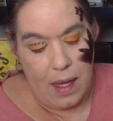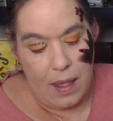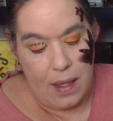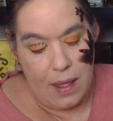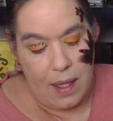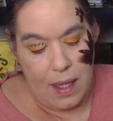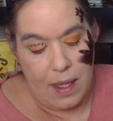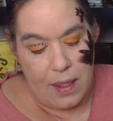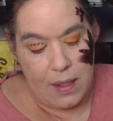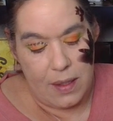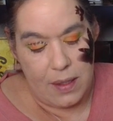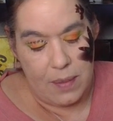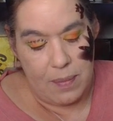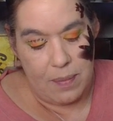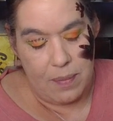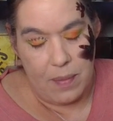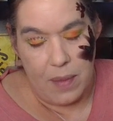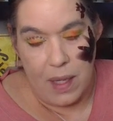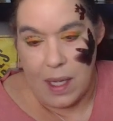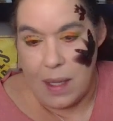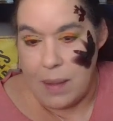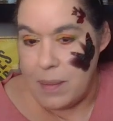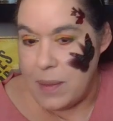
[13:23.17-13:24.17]
That is
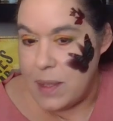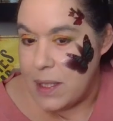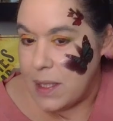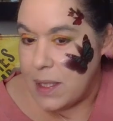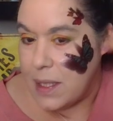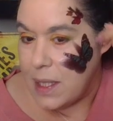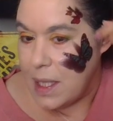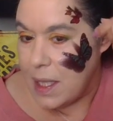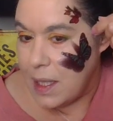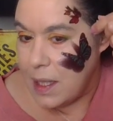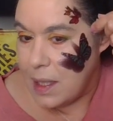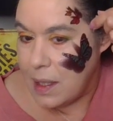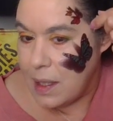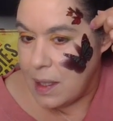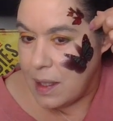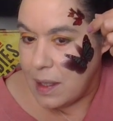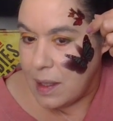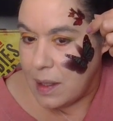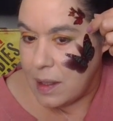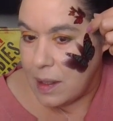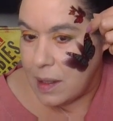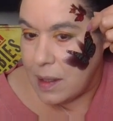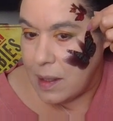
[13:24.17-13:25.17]
my
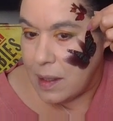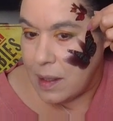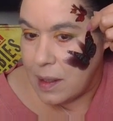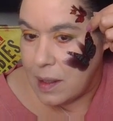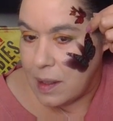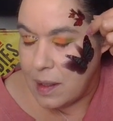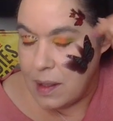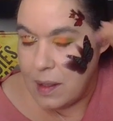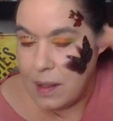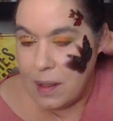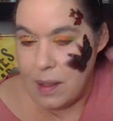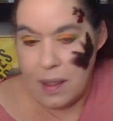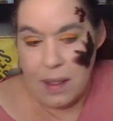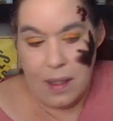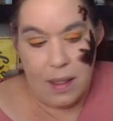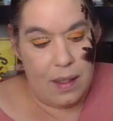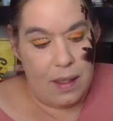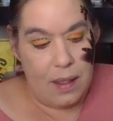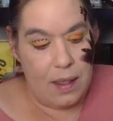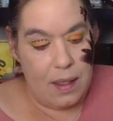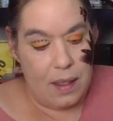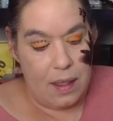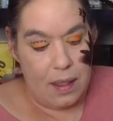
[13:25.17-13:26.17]
mistake.
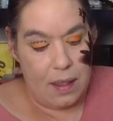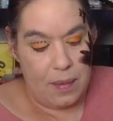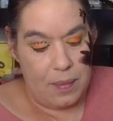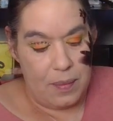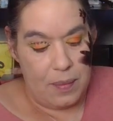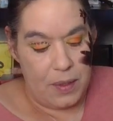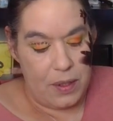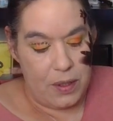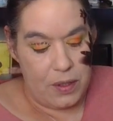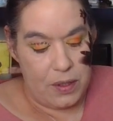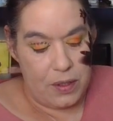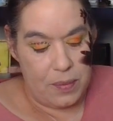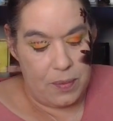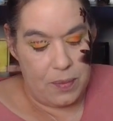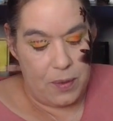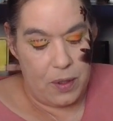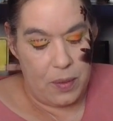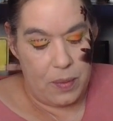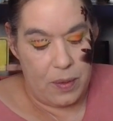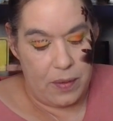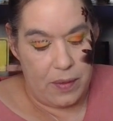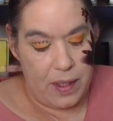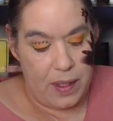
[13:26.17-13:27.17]
I'll put a
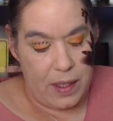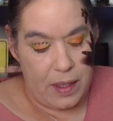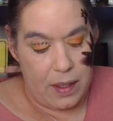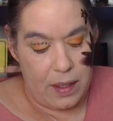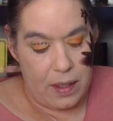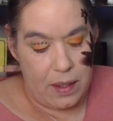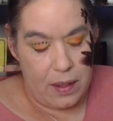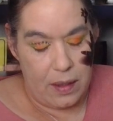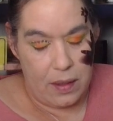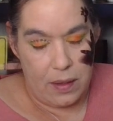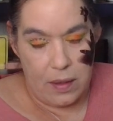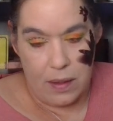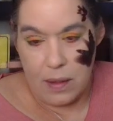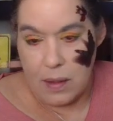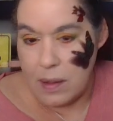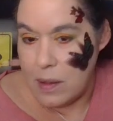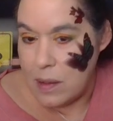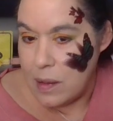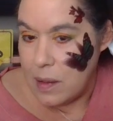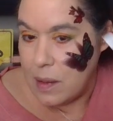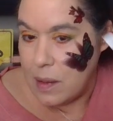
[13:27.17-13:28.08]
small one right here.